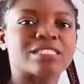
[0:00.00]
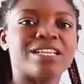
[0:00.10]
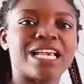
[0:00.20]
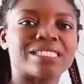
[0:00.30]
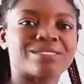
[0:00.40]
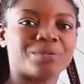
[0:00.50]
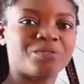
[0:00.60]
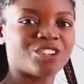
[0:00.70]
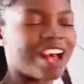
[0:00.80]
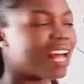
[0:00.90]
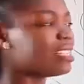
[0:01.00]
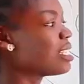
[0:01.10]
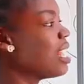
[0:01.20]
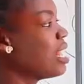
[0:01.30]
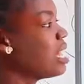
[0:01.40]
so let's subtract.
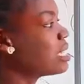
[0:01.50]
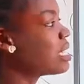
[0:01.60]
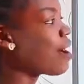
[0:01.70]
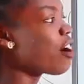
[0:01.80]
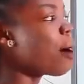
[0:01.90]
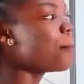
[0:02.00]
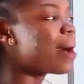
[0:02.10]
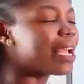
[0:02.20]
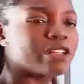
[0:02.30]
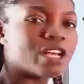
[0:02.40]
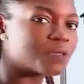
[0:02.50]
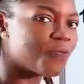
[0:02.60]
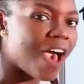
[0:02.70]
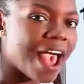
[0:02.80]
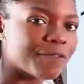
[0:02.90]
0 minus
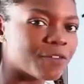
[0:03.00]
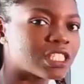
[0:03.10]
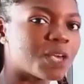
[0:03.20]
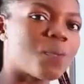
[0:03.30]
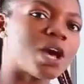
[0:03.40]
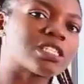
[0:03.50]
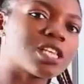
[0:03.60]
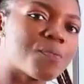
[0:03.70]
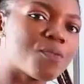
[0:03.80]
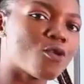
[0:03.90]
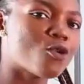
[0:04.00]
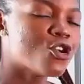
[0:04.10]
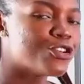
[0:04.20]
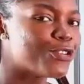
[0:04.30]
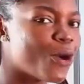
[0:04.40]
5. Is it possible?
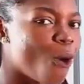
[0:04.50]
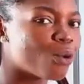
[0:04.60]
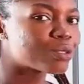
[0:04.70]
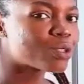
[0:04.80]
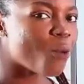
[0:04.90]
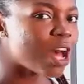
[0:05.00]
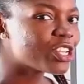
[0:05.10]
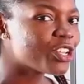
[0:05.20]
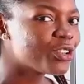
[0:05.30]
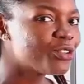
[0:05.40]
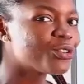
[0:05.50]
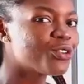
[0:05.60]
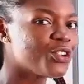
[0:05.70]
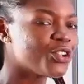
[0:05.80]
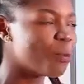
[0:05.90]
No. So what
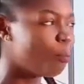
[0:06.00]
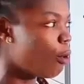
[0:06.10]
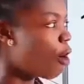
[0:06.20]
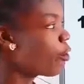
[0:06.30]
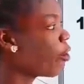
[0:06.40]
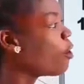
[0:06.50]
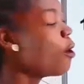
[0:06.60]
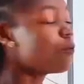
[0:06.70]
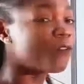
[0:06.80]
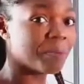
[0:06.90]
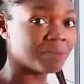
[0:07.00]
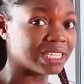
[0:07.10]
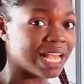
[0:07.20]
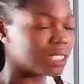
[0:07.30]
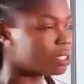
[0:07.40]
do? You borrow from the
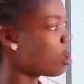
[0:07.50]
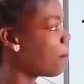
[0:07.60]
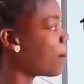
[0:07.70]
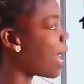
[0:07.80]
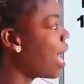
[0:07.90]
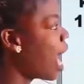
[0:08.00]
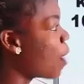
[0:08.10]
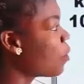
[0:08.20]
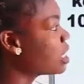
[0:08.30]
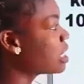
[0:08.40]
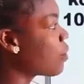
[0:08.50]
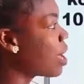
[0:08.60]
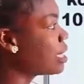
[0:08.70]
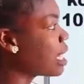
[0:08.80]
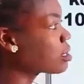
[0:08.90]
next number. And what is
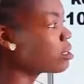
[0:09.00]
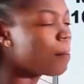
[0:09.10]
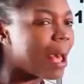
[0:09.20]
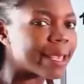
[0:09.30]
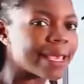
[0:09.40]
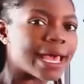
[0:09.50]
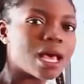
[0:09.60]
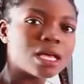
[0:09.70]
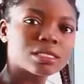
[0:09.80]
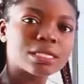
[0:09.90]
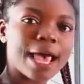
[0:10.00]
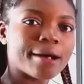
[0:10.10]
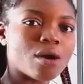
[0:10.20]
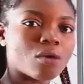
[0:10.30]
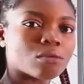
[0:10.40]
our next number here?
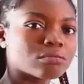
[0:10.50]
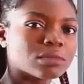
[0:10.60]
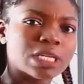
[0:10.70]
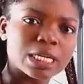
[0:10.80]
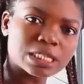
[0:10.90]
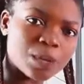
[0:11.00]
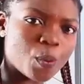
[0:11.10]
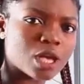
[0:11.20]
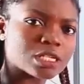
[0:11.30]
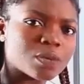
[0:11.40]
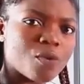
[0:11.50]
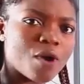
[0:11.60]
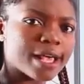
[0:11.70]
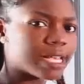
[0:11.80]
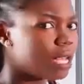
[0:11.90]
0. Is it possible
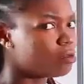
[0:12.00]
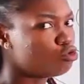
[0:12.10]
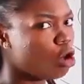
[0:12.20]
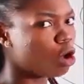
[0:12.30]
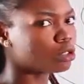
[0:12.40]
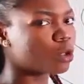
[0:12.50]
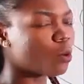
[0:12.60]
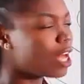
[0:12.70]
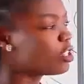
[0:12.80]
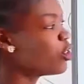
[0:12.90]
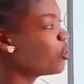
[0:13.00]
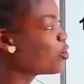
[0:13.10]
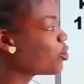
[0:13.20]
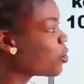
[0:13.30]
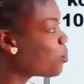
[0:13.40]
again? No. So what do?
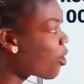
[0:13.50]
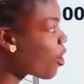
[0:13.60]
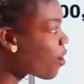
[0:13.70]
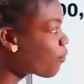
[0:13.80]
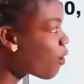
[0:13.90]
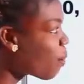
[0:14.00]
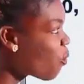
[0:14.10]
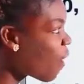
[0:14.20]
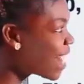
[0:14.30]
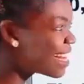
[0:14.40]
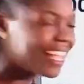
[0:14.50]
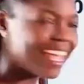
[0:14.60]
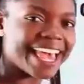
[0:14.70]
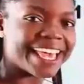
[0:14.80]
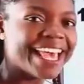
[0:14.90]
You borrow from 1
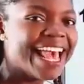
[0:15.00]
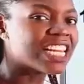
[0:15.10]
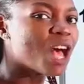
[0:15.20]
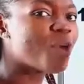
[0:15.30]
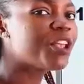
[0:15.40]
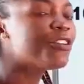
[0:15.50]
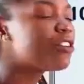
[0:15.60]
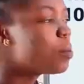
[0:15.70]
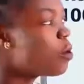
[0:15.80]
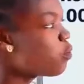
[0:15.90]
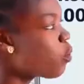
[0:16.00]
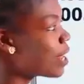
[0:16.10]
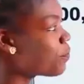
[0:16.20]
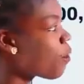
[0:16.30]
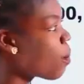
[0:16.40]
here. Now, when you remove
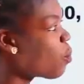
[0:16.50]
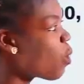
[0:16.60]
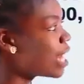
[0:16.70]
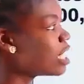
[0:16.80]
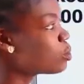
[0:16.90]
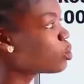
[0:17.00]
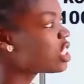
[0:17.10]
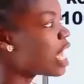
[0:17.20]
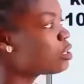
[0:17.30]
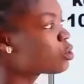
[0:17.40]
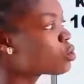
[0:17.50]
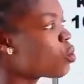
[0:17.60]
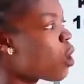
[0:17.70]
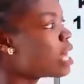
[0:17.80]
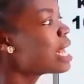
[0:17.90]
1 from 1, it will change to
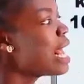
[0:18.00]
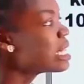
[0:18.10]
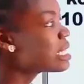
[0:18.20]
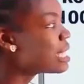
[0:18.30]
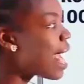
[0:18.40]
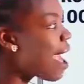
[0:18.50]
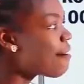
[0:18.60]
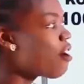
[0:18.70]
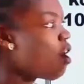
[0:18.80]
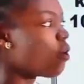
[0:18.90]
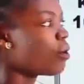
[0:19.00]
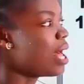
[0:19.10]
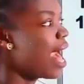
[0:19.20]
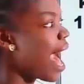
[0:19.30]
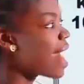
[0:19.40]
what? 0.
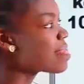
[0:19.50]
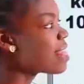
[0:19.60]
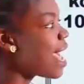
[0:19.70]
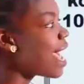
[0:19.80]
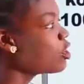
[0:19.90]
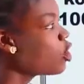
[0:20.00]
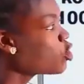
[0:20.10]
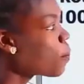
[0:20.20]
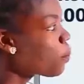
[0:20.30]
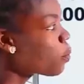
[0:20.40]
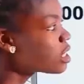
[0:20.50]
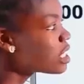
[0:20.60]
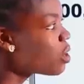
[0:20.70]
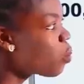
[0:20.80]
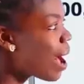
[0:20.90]
And then you put
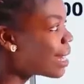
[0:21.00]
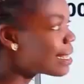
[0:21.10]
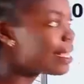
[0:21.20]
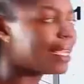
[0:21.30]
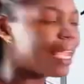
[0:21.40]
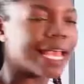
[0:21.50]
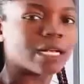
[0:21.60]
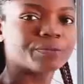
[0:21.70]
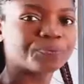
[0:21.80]
the 1 here.